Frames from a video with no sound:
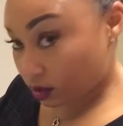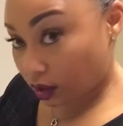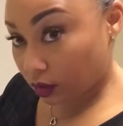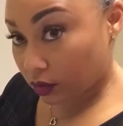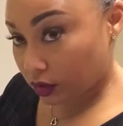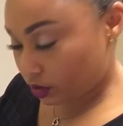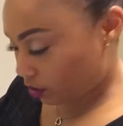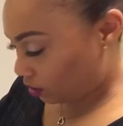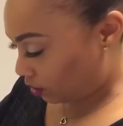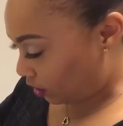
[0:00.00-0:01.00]
So you
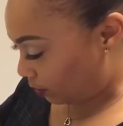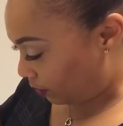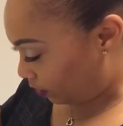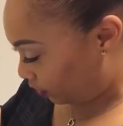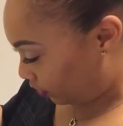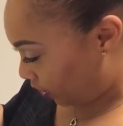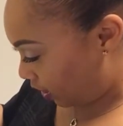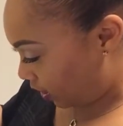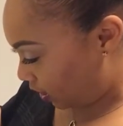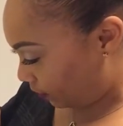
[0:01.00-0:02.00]
just keep on
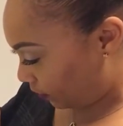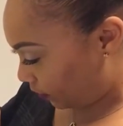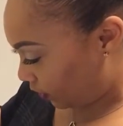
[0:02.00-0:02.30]
straining